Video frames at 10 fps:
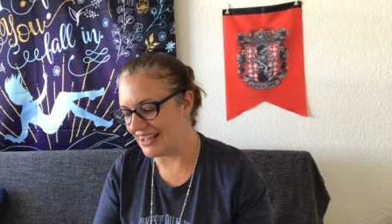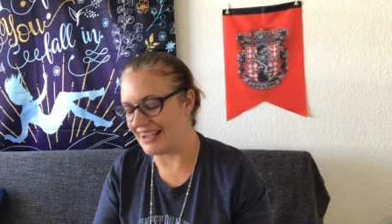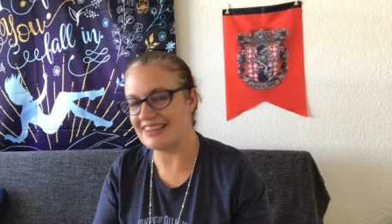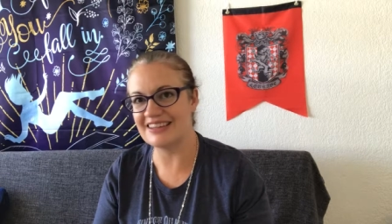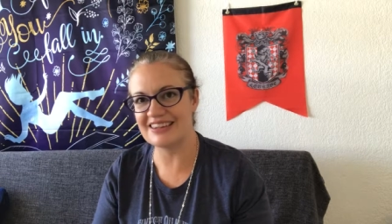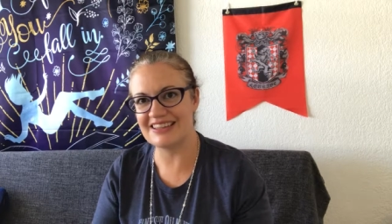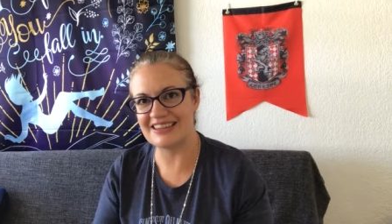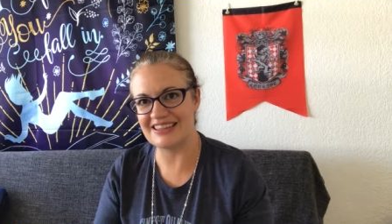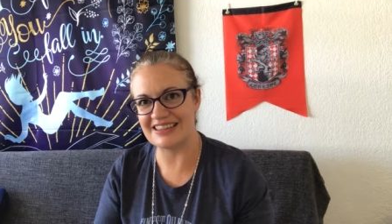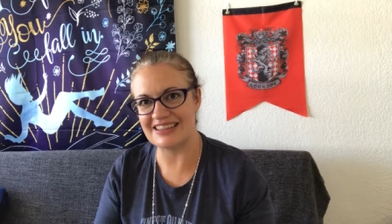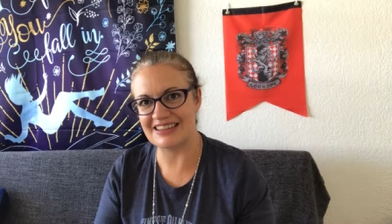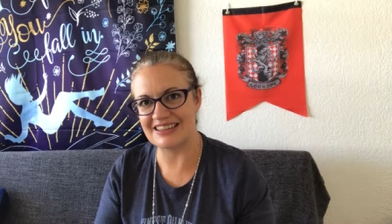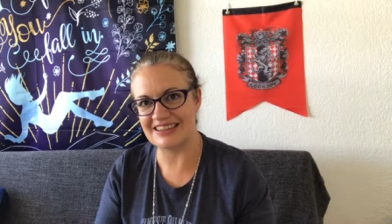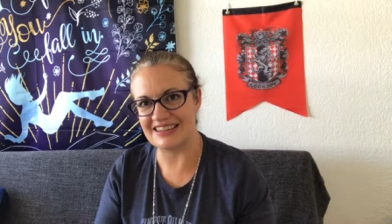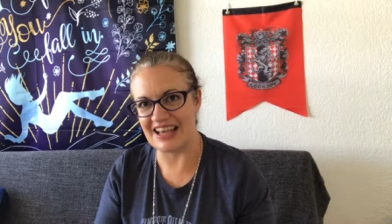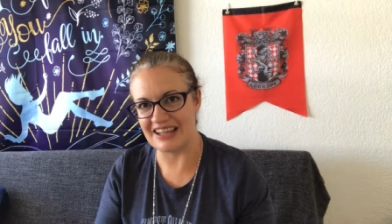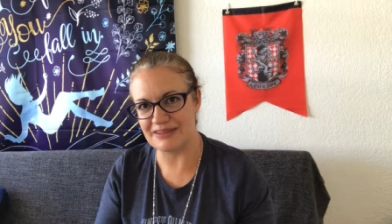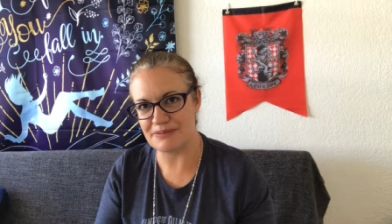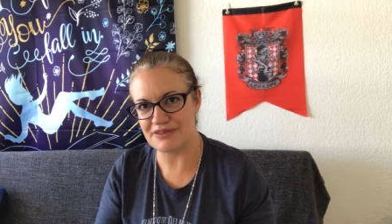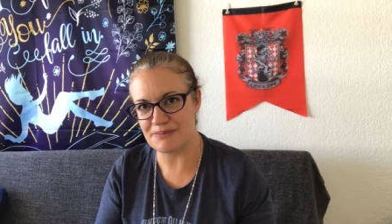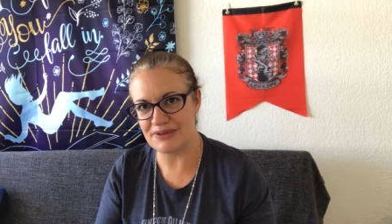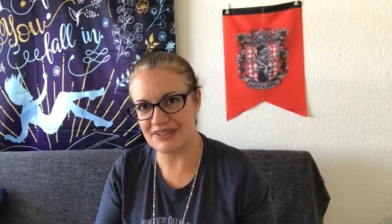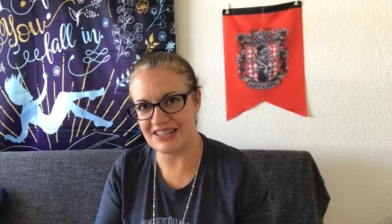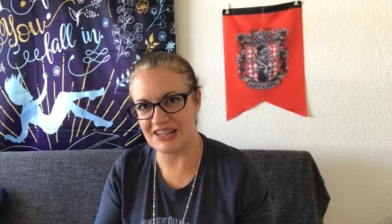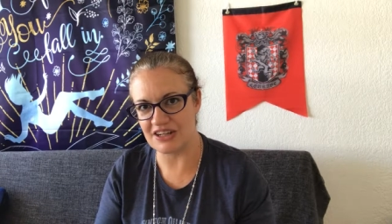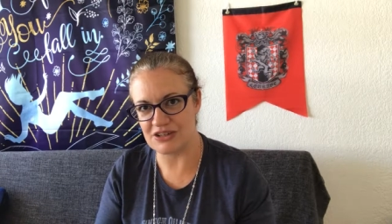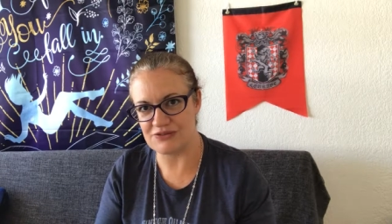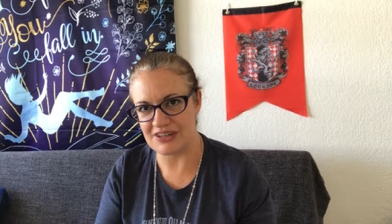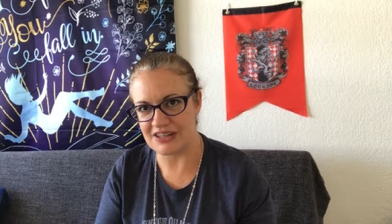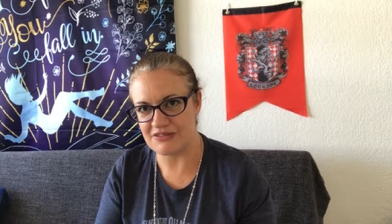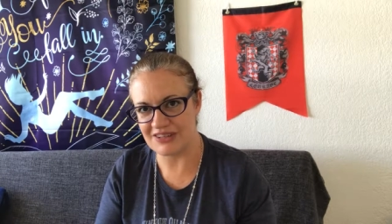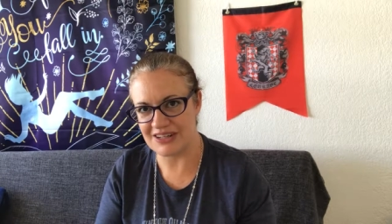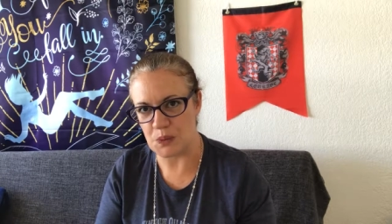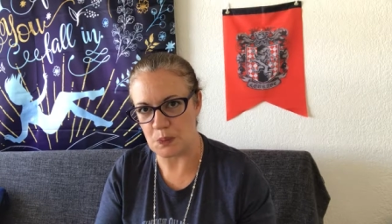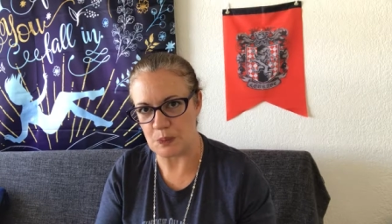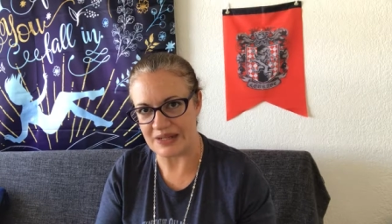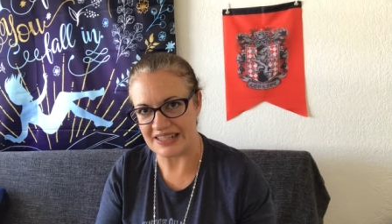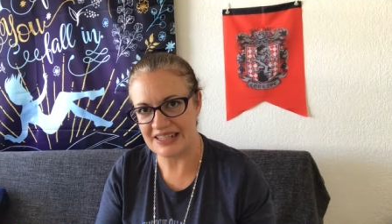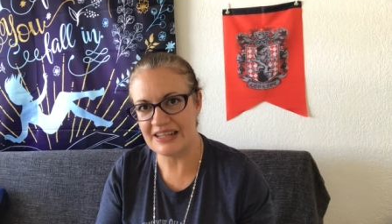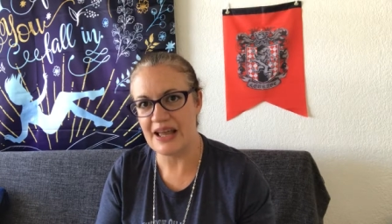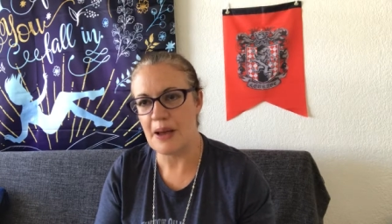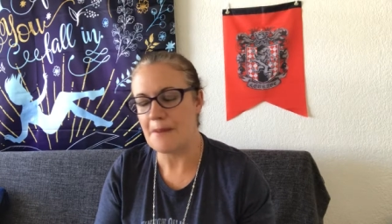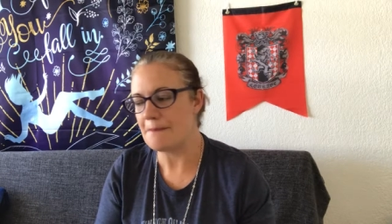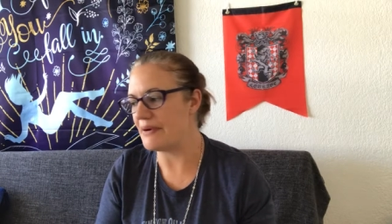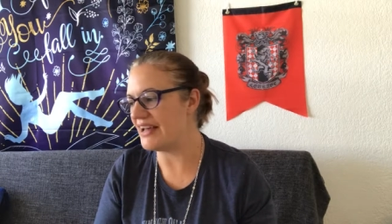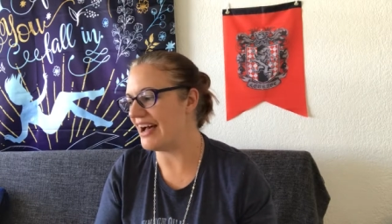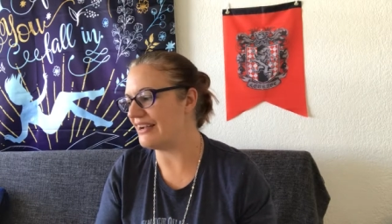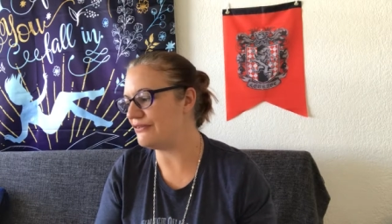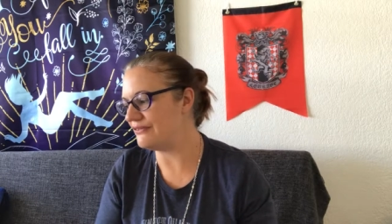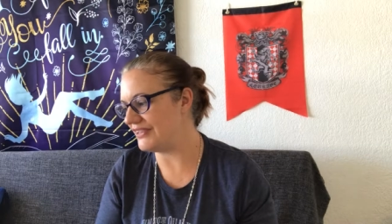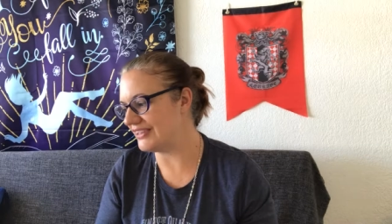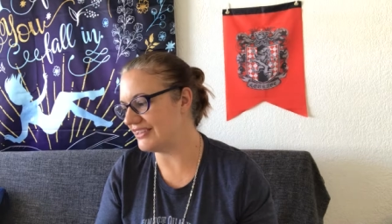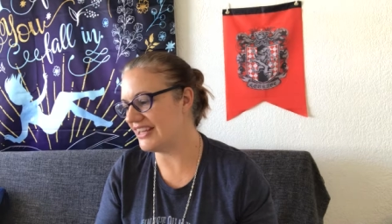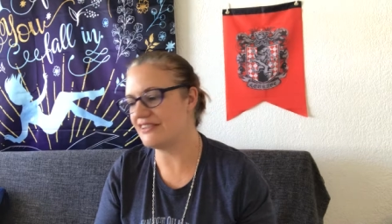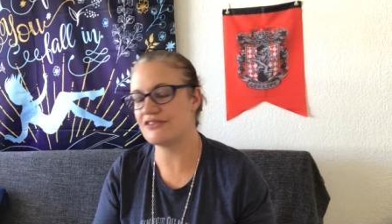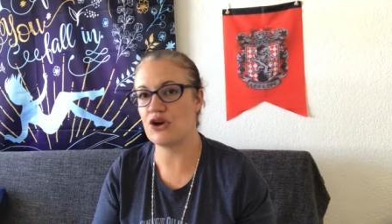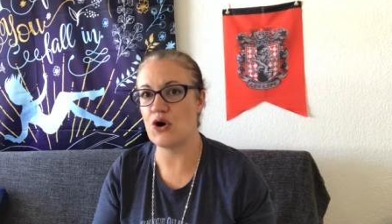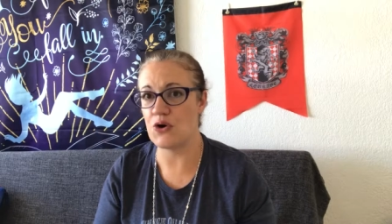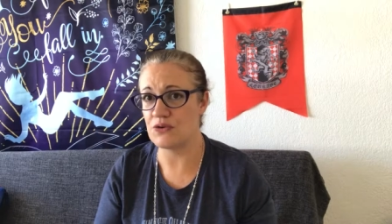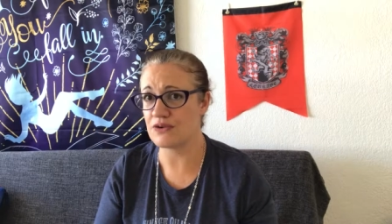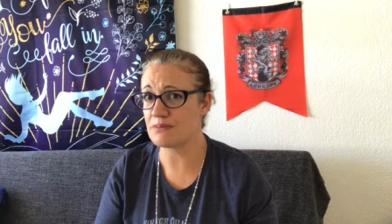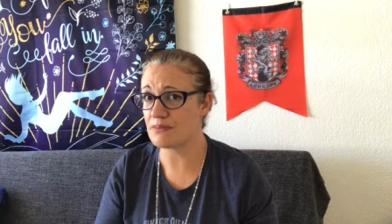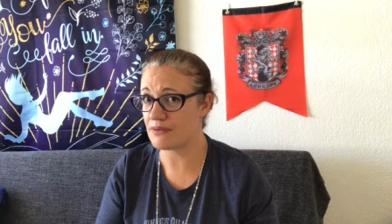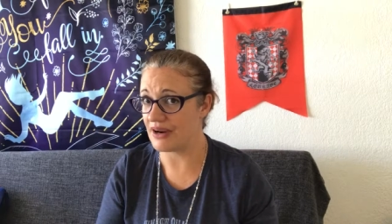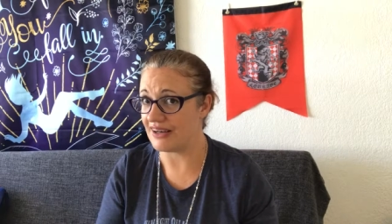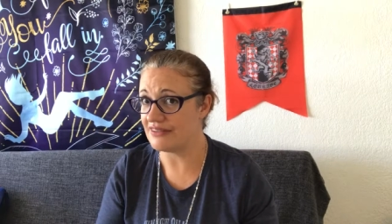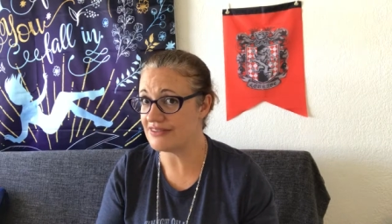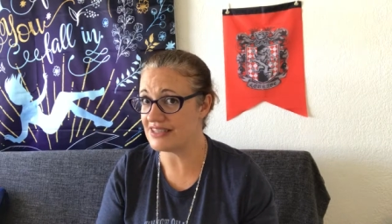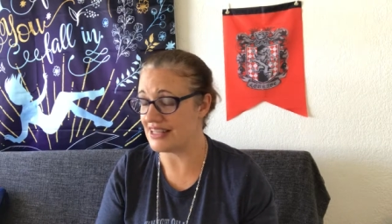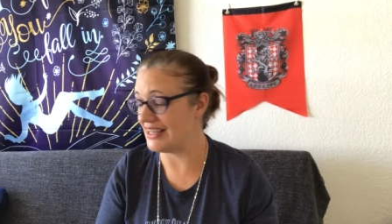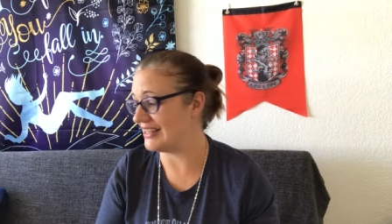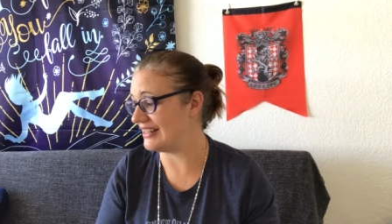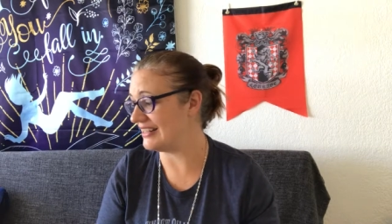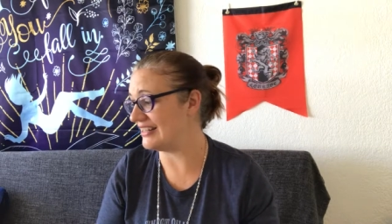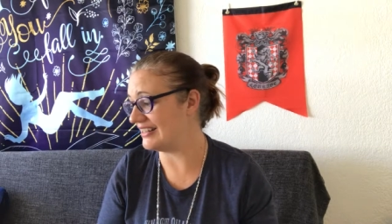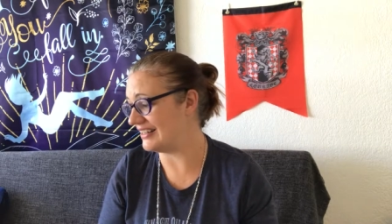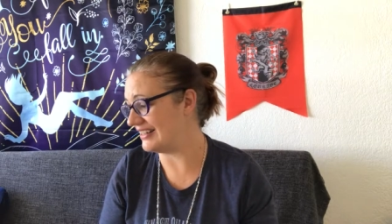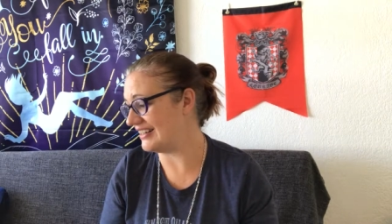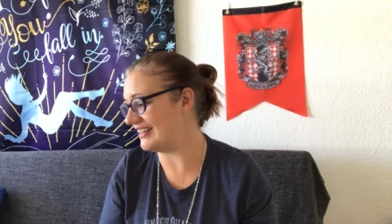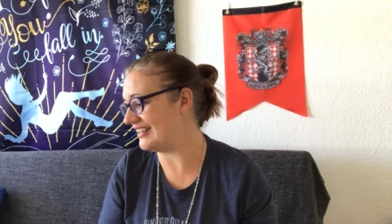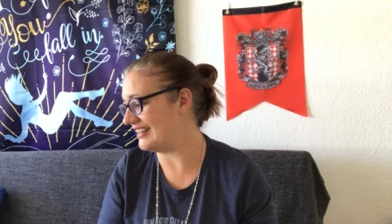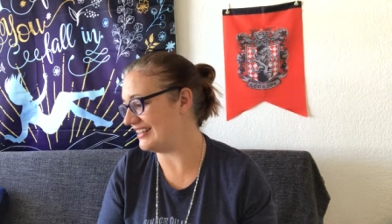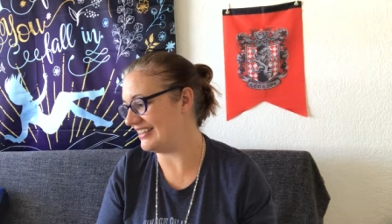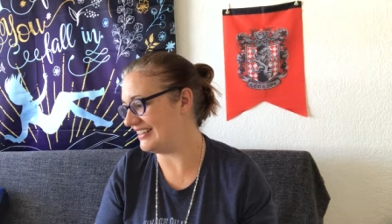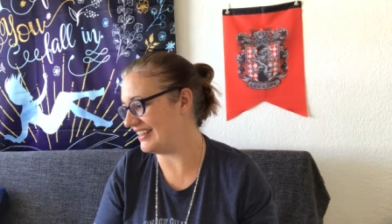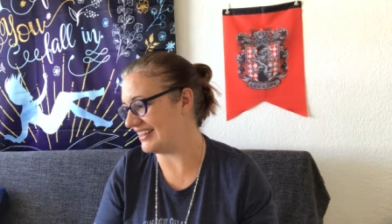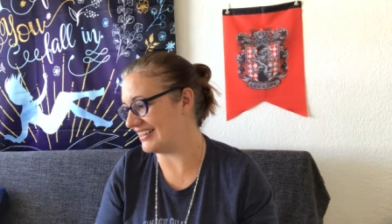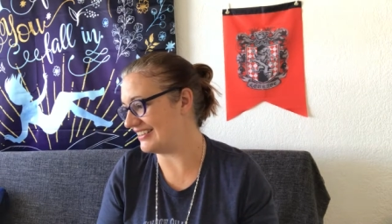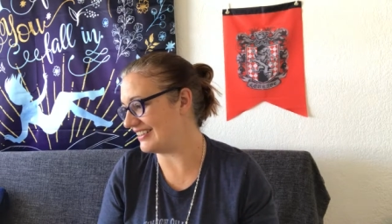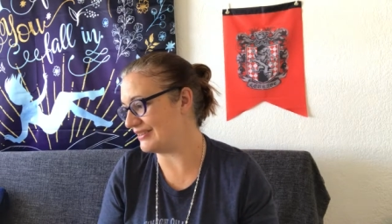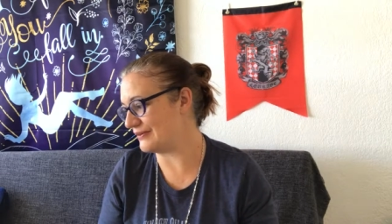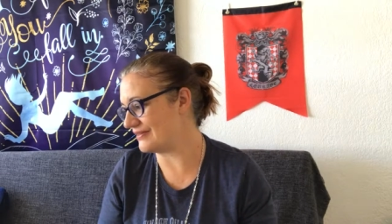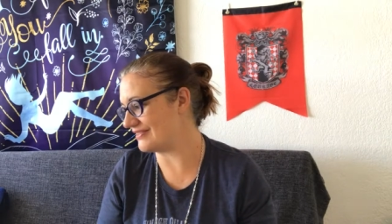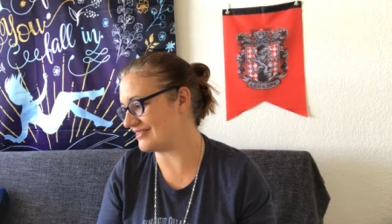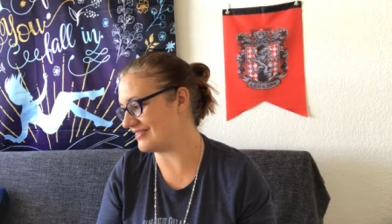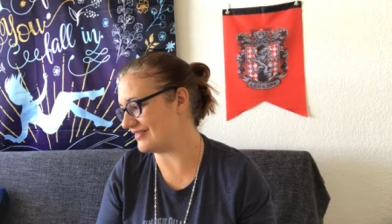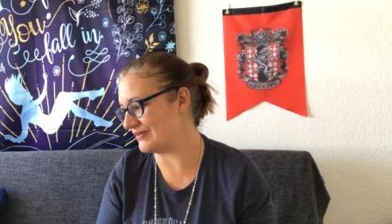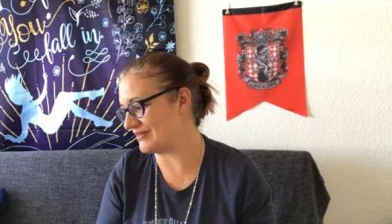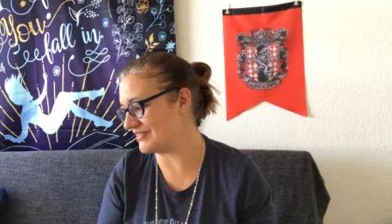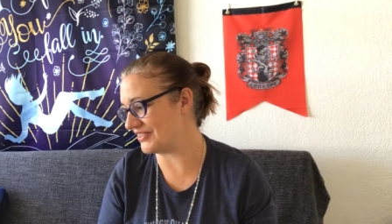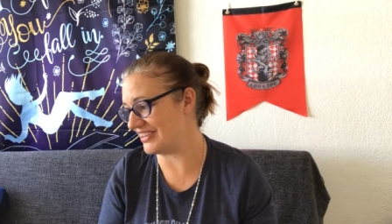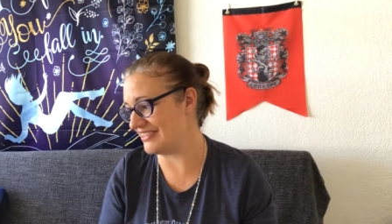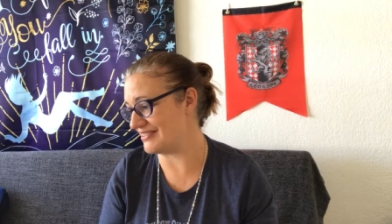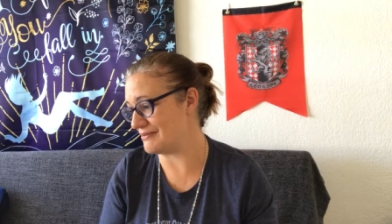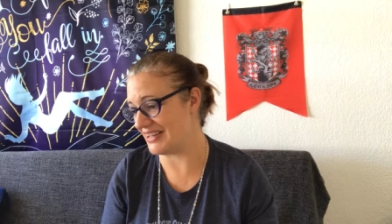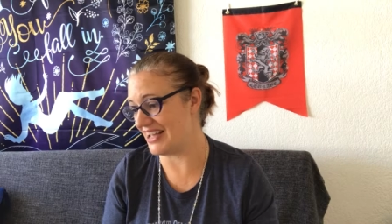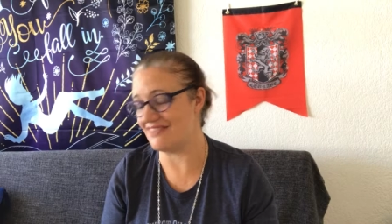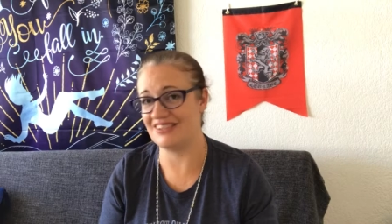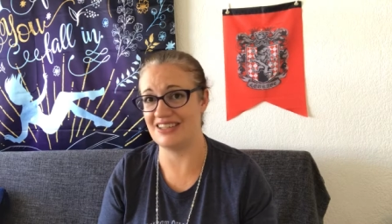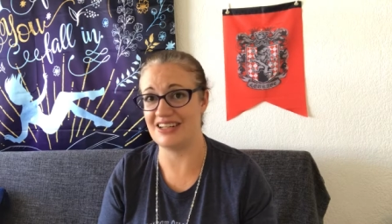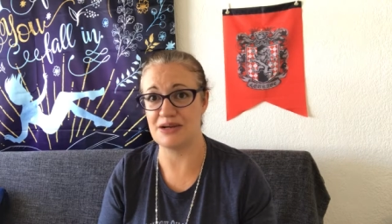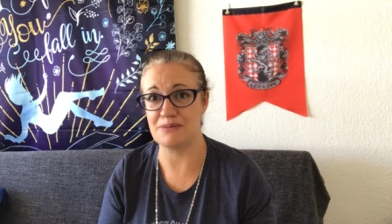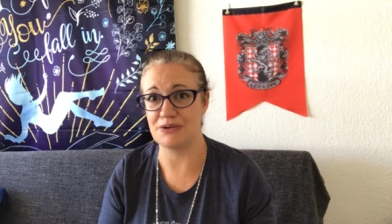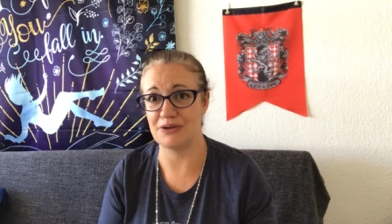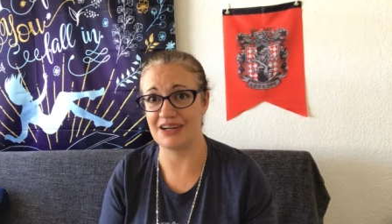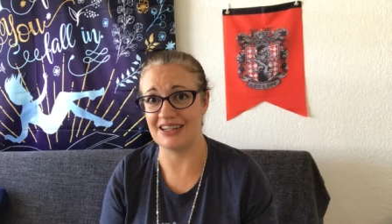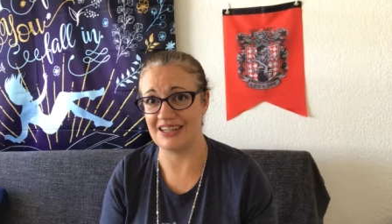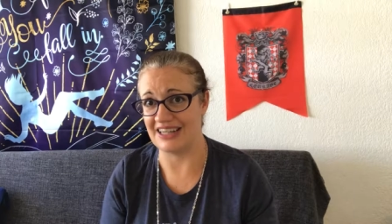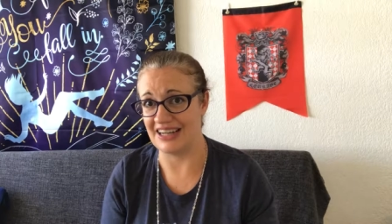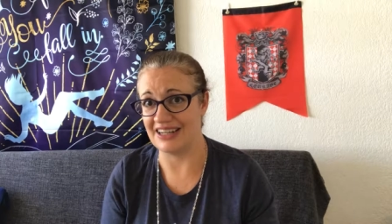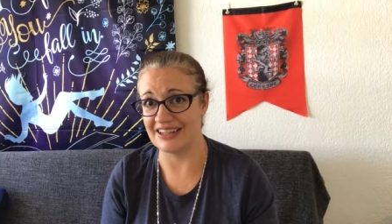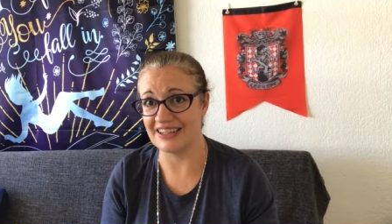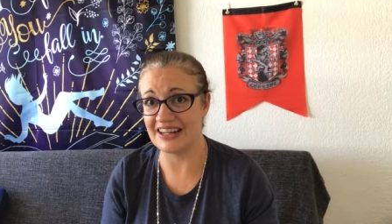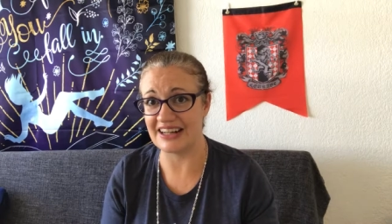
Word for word: I think like the the items they put in it are very very witty, but I feel that it's overpriced and yeah, like I wasn't wasn't crazy about having a broken candle.